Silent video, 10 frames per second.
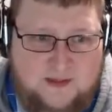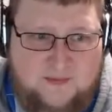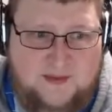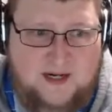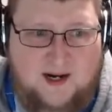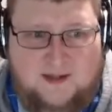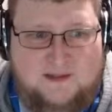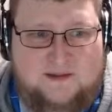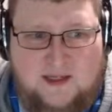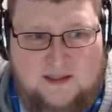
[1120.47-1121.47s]
The
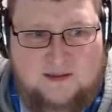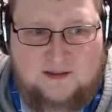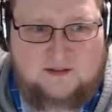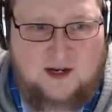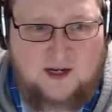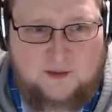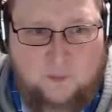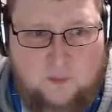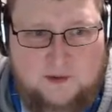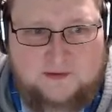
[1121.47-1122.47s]
undated design
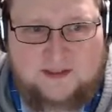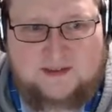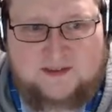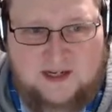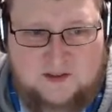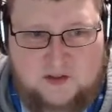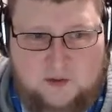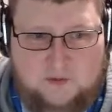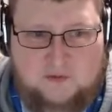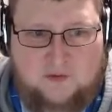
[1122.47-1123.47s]
was
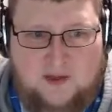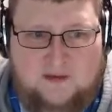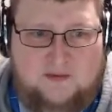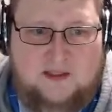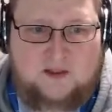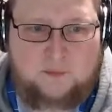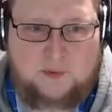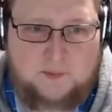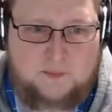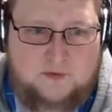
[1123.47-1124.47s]
intentional so that the
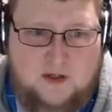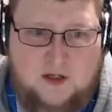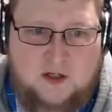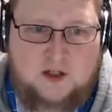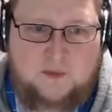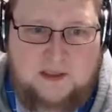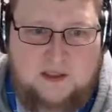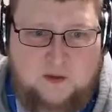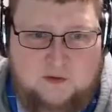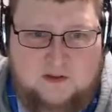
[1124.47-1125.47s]
doubloons could be
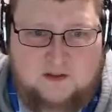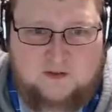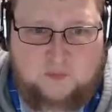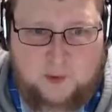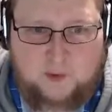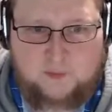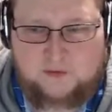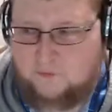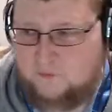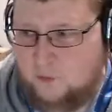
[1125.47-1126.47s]
used as
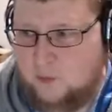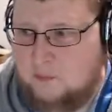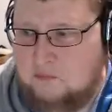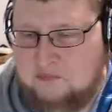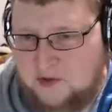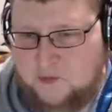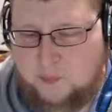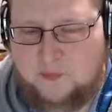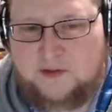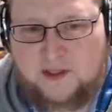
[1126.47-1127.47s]
throws for
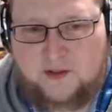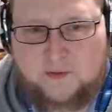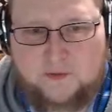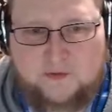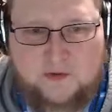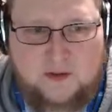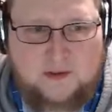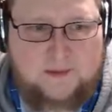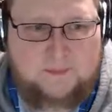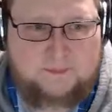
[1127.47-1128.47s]
multiple years.
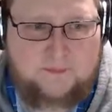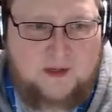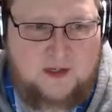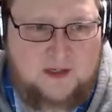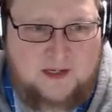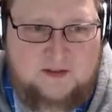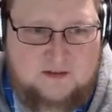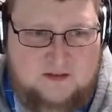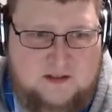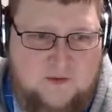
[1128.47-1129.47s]
In
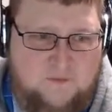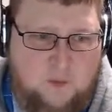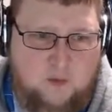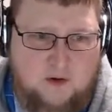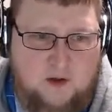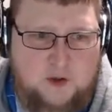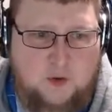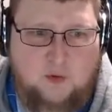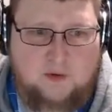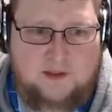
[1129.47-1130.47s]
1964, New
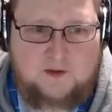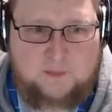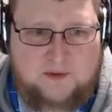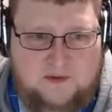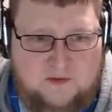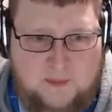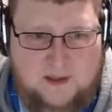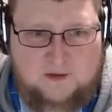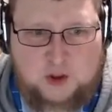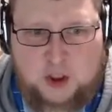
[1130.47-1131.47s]
Orleans
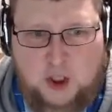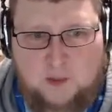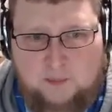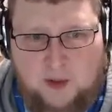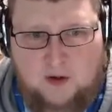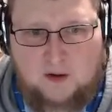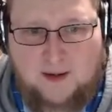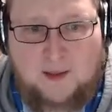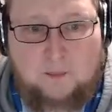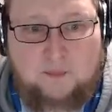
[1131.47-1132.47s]
businessman John Barr
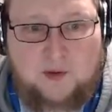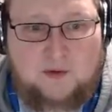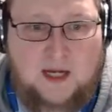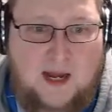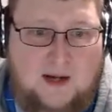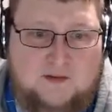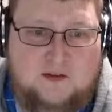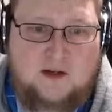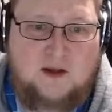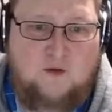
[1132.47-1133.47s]
and Bill Cox
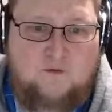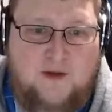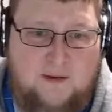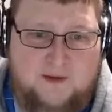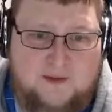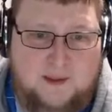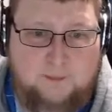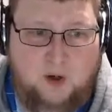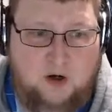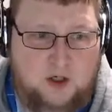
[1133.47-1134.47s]
founded the
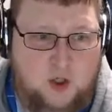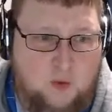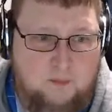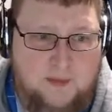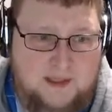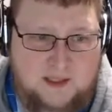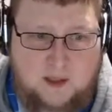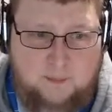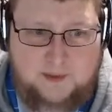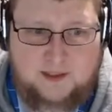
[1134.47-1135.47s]
Barco Mint
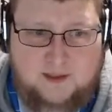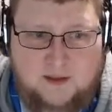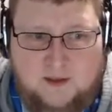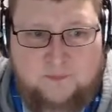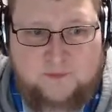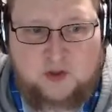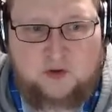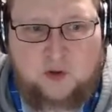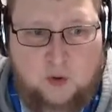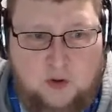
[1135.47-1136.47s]
Company to
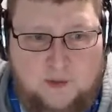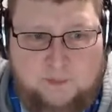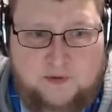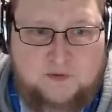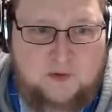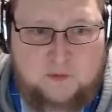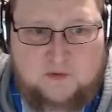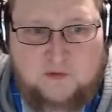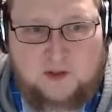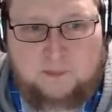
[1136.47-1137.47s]
locally
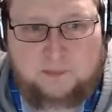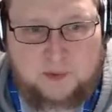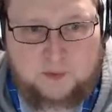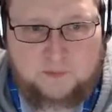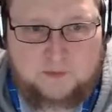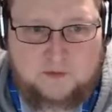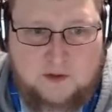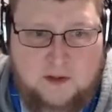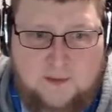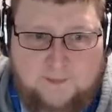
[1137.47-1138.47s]
produce the doubloons.
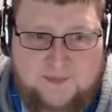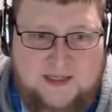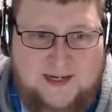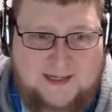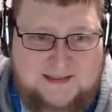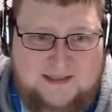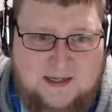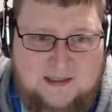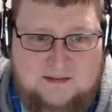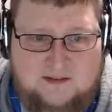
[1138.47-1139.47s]
In
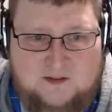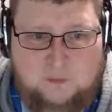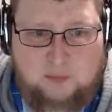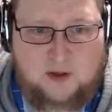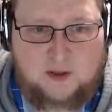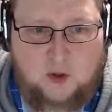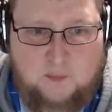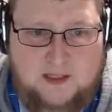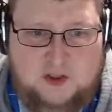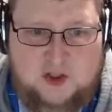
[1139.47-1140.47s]
1996, Barco
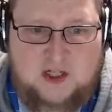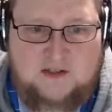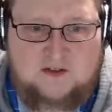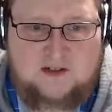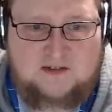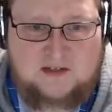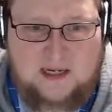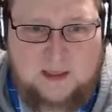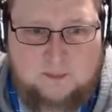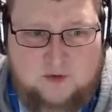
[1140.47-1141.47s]
Mint changed its
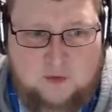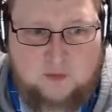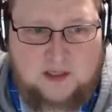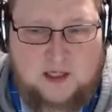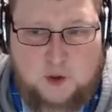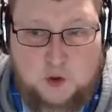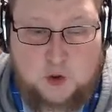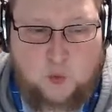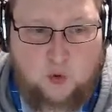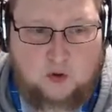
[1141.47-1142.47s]
name to the
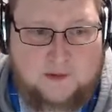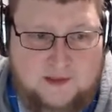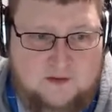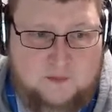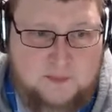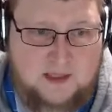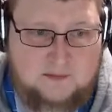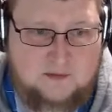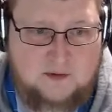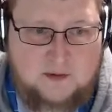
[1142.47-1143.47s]
New Orleans
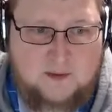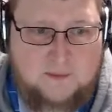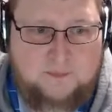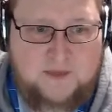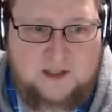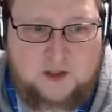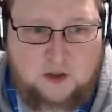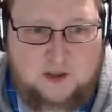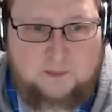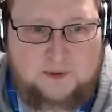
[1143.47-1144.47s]
Mint and
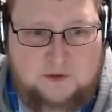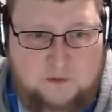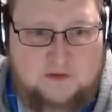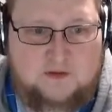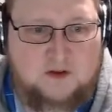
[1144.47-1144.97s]
currently produces